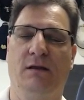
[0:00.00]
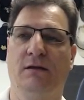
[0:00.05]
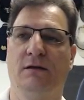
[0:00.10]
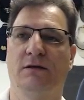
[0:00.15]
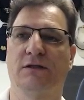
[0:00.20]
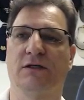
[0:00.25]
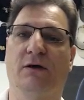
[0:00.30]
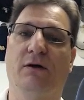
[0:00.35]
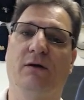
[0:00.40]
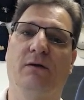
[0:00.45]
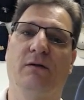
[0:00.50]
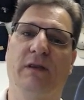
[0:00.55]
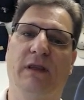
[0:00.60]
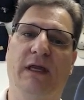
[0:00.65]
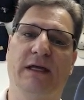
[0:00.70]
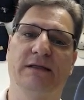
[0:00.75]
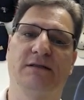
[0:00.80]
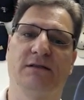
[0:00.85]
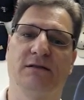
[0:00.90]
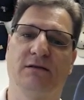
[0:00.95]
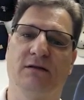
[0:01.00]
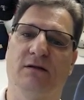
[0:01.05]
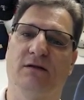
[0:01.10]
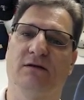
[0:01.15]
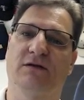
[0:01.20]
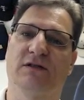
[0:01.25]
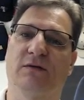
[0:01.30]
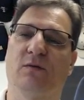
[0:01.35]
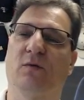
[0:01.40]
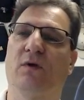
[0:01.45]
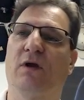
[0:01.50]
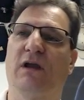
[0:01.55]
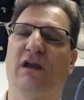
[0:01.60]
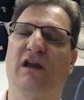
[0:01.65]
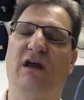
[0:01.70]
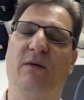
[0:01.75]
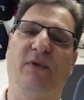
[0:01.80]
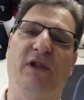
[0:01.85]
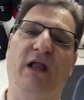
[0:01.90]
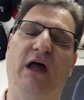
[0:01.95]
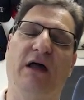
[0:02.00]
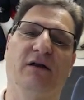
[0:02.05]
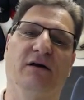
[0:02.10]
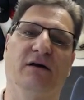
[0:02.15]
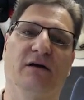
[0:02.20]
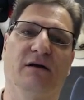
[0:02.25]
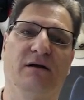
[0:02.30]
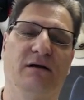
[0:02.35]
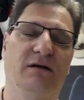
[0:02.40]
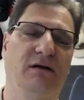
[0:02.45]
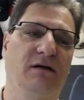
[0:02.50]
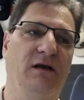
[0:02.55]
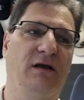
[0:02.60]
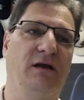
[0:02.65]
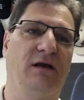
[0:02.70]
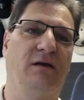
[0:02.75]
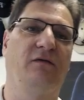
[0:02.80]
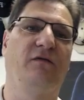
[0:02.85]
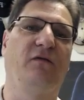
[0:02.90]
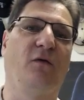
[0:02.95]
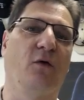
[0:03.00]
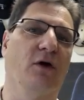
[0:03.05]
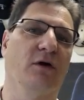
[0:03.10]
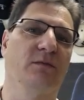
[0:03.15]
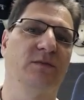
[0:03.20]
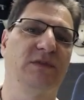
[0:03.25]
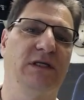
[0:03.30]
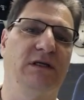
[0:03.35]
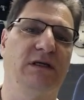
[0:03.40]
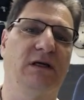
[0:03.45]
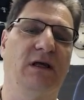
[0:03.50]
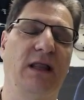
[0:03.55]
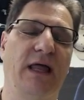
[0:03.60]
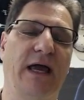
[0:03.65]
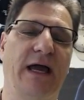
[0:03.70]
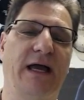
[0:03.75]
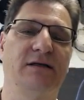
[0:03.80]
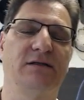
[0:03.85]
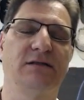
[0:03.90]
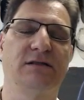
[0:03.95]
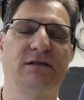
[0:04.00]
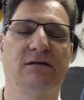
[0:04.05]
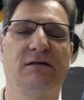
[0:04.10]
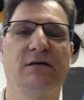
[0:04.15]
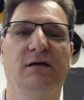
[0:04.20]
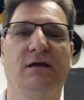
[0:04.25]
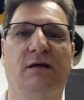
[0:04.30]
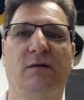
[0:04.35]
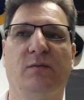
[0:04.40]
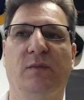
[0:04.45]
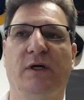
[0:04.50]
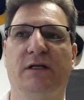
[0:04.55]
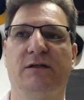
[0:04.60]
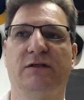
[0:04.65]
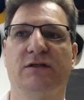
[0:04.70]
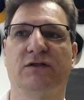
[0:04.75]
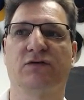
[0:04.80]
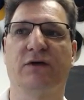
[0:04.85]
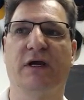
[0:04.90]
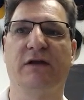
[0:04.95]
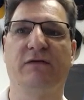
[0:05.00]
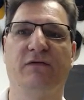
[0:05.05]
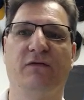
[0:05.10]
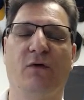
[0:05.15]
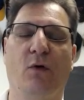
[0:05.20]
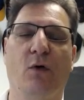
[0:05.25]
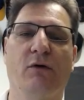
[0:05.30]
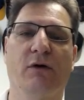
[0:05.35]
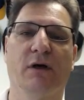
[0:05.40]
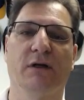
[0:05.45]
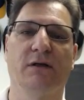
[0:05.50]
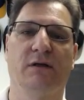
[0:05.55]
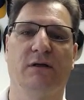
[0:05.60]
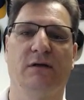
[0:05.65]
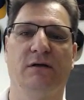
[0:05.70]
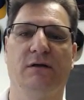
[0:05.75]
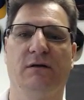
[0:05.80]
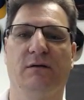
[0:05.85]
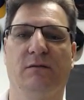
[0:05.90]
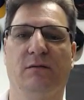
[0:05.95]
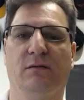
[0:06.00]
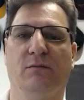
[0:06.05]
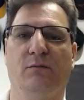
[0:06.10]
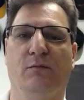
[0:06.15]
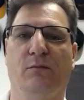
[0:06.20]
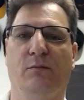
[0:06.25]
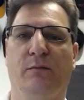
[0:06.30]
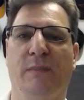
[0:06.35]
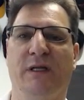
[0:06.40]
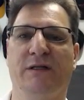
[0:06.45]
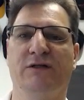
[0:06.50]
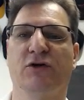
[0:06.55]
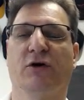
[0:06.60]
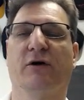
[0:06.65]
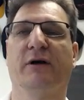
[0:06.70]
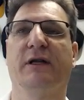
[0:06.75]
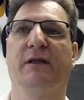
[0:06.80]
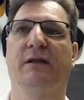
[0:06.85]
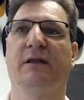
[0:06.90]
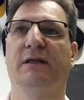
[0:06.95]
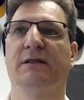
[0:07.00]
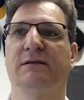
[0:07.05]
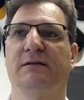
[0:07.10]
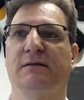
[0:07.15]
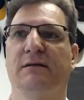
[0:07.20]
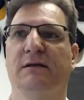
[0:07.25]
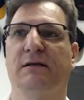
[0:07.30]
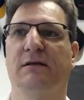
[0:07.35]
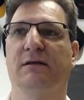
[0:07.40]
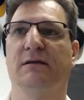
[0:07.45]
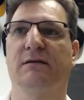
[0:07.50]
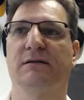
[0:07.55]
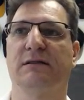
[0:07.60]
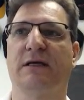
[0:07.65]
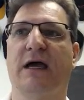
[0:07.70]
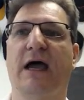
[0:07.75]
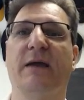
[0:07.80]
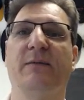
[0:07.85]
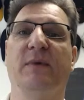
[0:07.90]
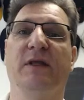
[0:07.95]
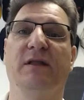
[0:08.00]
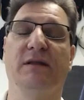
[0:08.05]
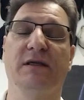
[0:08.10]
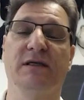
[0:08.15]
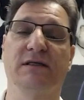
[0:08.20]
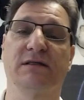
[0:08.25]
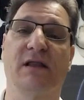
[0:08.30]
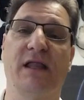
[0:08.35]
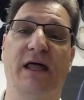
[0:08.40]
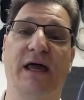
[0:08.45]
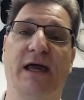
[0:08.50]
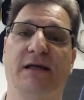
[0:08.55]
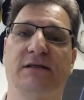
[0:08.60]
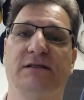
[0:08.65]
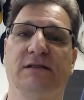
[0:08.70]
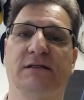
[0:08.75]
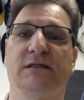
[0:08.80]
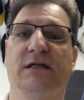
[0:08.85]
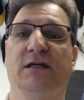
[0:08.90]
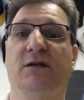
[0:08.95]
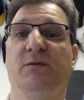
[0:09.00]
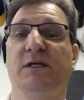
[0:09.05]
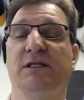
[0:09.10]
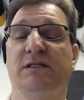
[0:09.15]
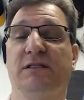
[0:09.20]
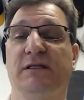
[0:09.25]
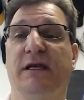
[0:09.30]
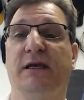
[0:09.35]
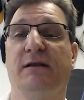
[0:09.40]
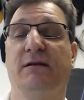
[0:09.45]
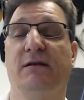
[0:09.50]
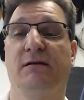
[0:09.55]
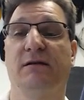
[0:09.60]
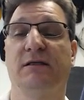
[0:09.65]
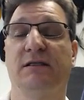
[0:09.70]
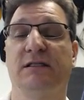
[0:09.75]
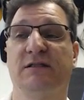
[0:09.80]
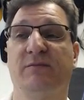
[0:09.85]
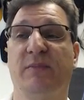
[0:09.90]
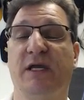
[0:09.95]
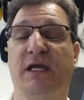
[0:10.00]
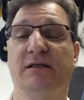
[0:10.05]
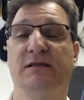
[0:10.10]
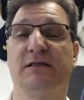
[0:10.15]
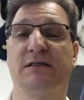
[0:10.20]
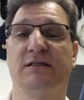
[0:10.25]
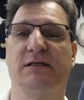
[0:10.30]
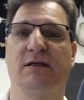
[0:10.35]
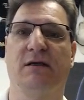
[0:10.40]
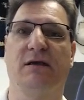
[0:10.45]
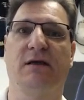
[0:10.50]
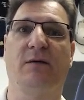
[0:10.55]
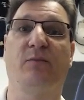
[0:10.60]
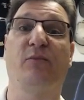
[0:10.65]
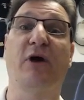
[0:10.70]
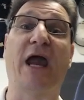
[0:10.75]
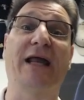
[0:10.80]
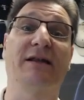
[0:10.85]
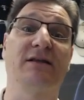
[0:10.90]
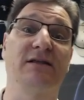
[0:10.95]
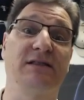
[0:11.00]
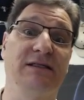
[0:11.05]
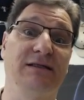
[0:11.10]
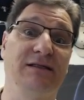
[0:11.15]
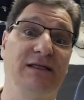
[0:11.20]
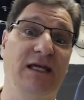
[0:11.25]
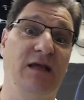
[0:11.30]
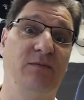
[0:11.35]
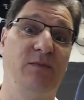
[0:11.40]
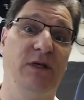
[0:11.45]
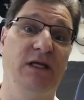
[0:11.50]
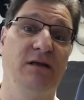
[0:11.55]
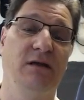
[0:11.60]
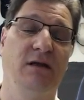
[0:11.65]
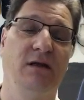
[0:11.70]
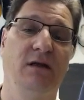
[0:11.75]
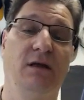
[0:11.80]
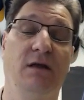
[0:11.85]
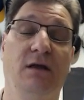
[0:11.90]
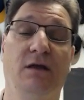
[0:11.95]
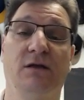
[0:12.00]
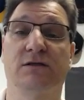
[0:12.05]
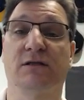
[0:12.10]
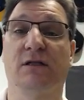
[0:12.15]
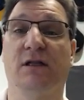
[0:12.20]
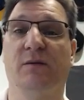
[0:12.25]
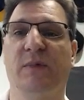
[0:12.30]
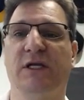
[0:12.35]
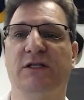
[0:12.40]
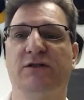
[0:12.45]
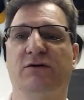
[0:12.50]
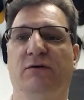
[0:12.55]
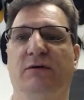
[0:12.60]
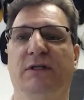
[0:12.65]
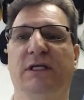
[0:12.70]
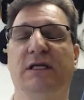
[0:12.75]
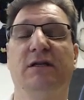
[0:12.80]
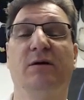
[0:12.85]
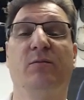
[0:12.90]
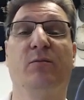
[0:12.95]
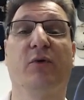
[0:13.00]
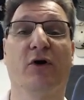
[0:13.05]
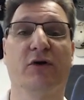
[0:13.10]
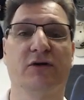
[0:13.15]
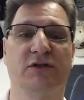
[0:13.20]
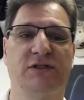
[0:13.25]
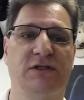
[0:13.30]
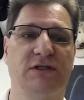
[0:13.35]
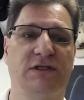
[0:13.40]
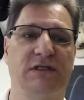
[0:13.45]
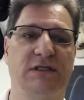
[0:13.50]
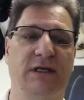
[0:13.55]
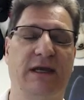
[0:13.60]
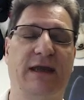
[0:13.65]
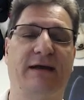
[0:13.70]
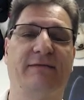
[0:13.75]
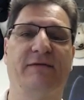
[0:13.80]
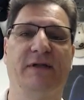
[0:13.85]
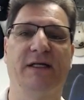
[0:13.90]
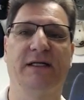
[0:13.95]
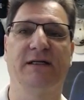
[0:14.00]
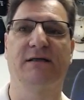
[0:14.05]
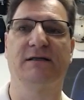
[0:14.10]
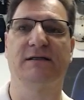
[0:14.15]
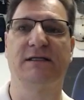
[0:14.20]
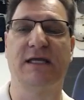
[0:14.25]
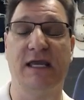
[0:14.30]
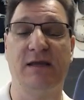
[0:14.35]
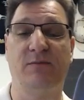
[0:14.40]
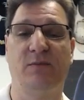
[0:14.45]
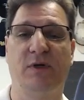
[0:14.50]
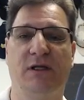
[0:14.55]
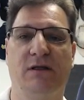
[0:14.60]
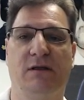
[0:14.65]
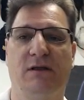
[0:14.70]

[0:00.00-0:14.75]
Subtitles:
So there's a couple other forms in the class, but it's straightforward. Majority of the time in this class is going to be spent practicing taping. So that means you'll need to purchase athletic tape.